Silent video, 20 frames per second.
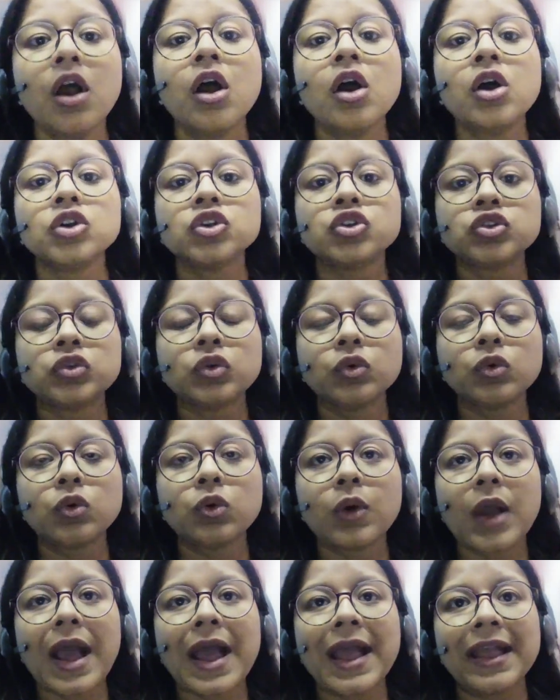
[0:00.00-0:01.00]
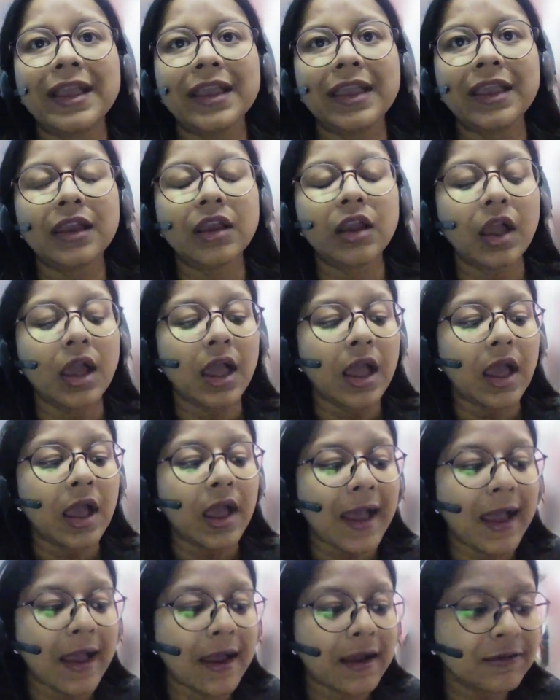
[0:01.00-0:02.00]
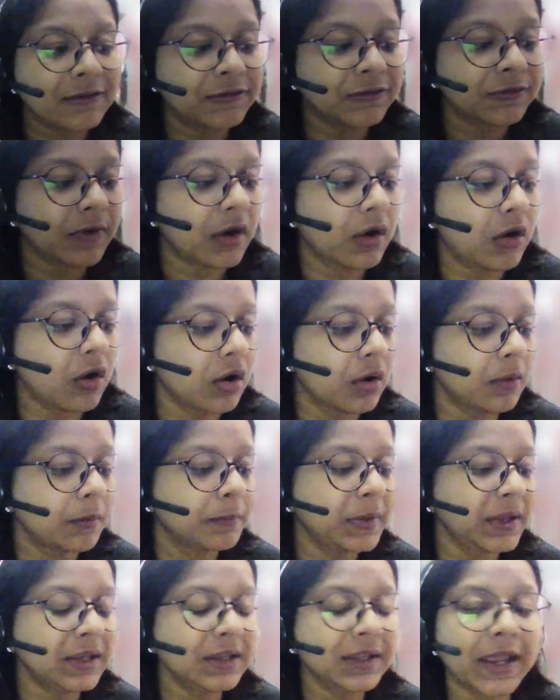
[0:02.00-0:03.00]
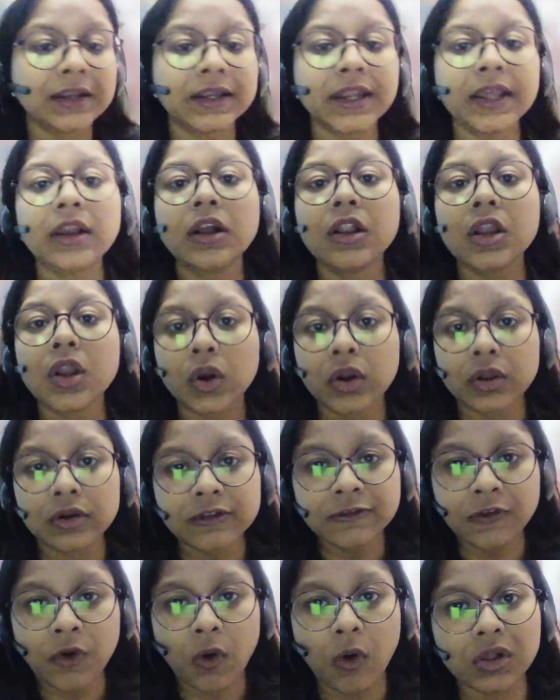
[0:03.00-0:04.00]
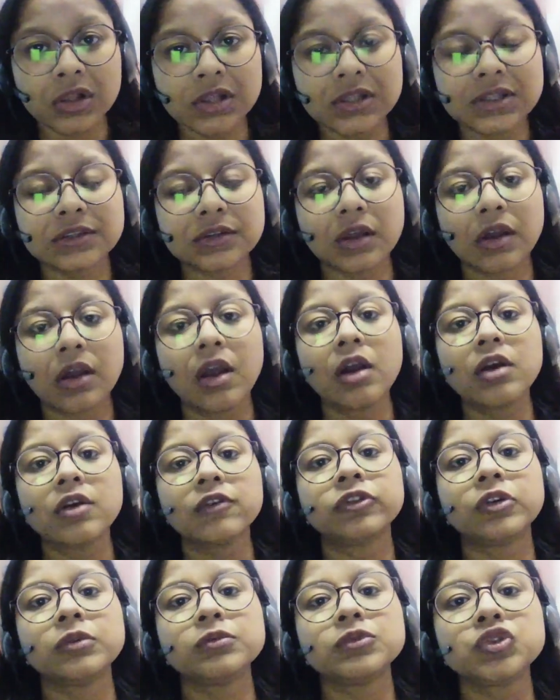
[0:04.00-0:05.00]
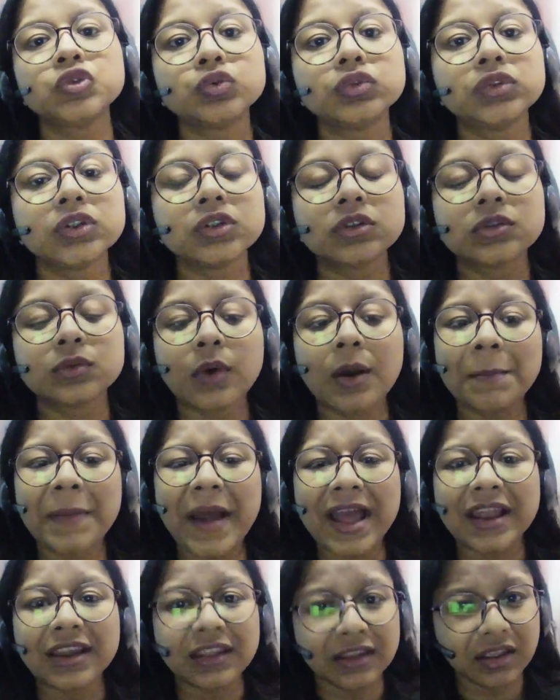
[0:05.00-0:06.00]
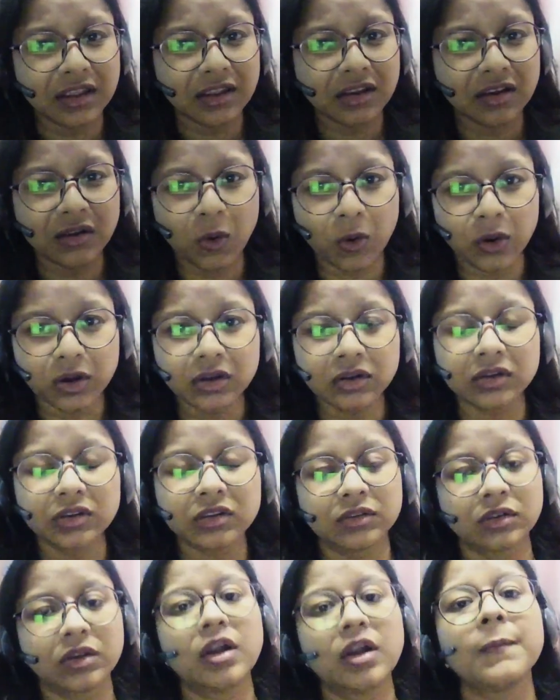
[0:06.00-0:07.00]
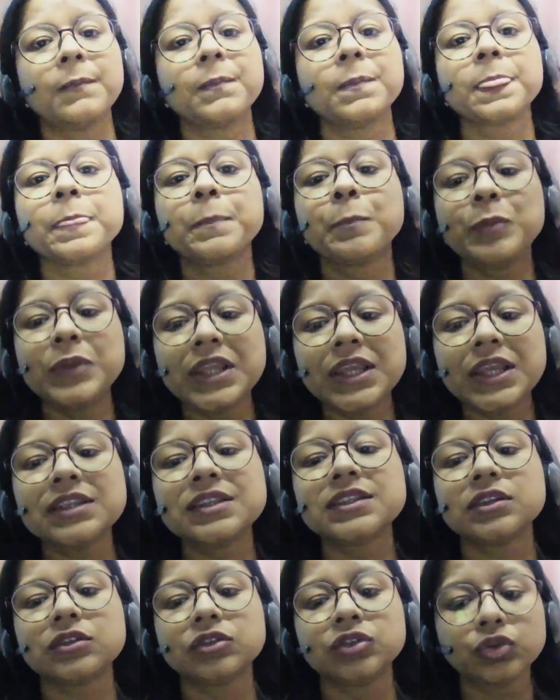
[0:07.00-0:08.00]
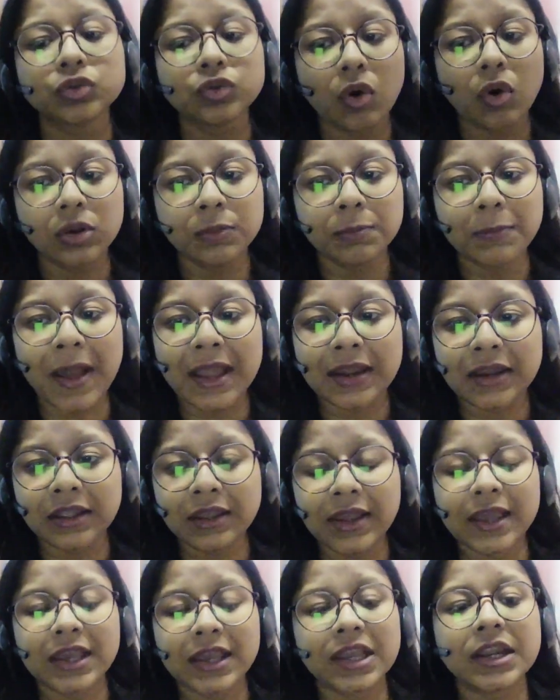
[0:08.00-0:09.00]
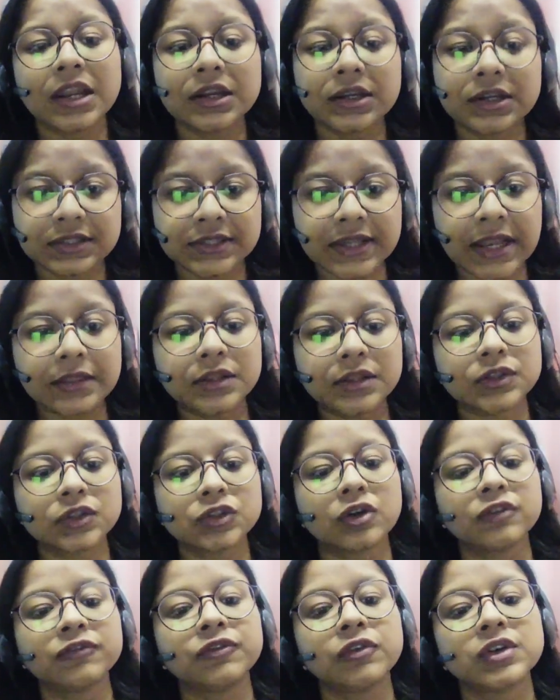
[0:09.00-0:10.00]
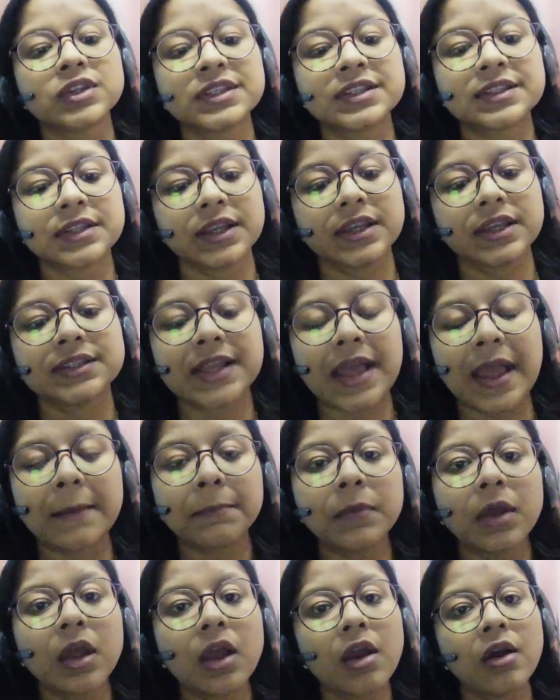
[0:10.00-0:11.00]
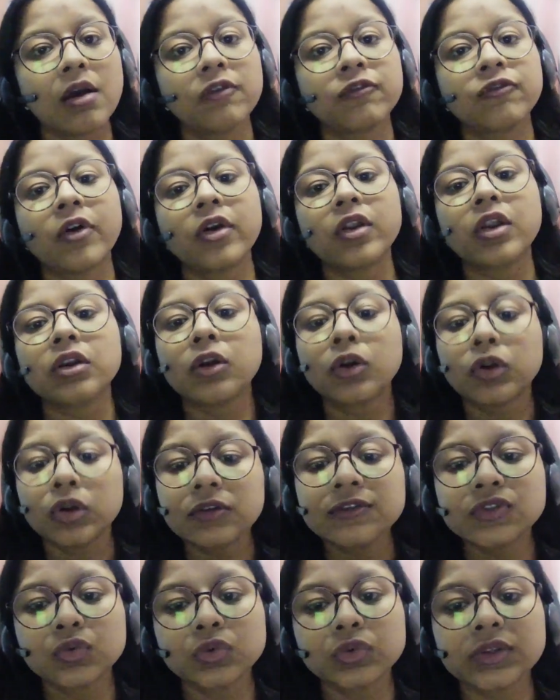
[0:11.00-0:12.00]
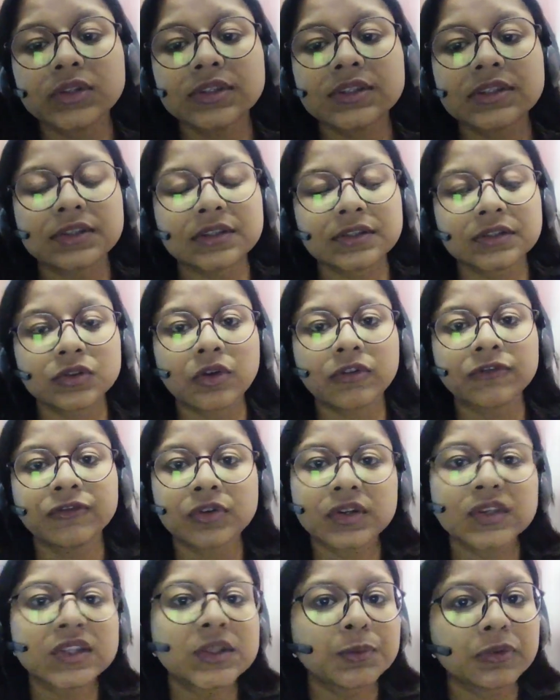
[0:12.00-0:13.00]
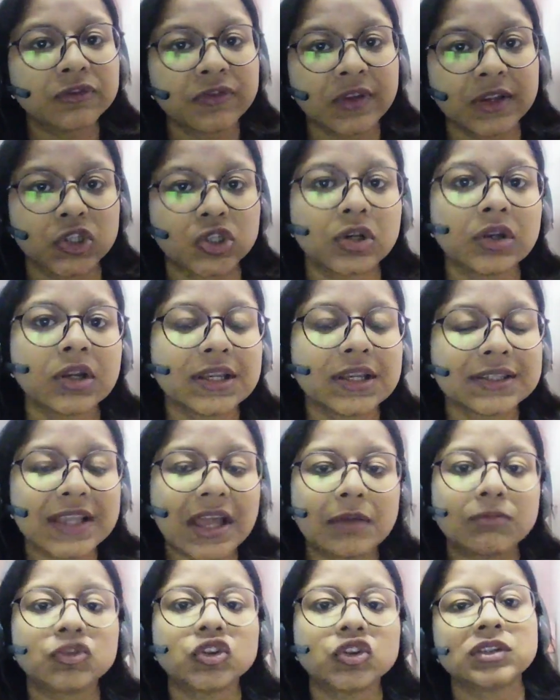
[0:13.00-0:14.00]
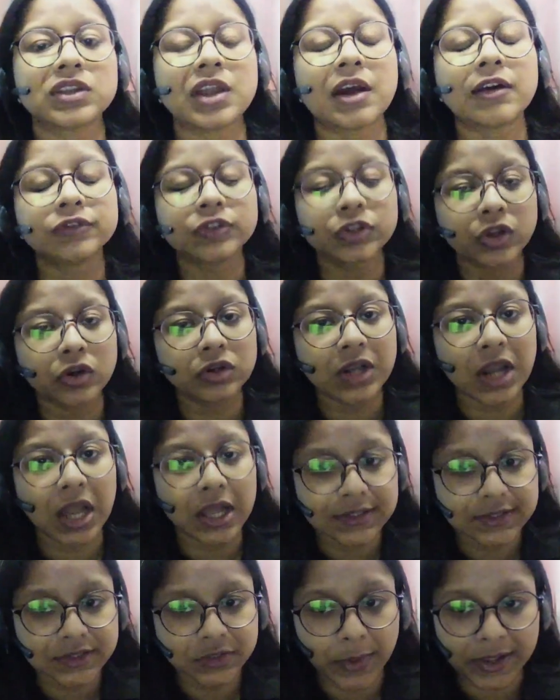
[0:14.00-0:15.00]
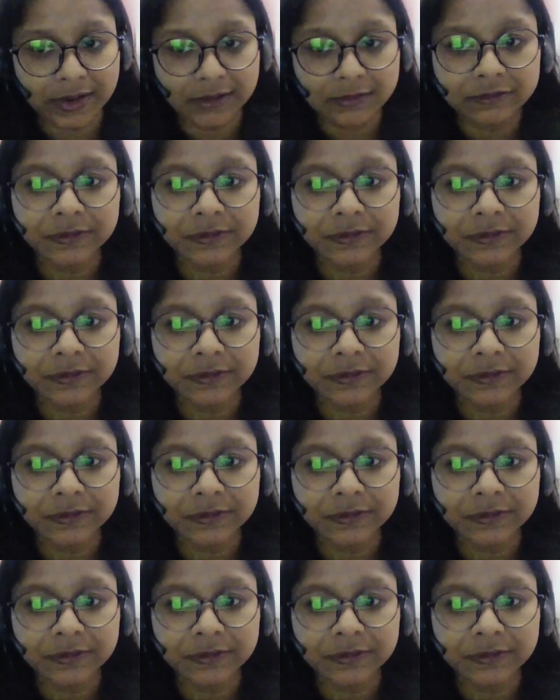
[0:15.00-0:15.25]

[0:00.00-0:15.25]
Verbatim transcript: so i have uh, been getting a lot of calls from students who are panicking a lot please do not panic i can understand this is your first exam for a lot of students this is your first professional exam just after your class 12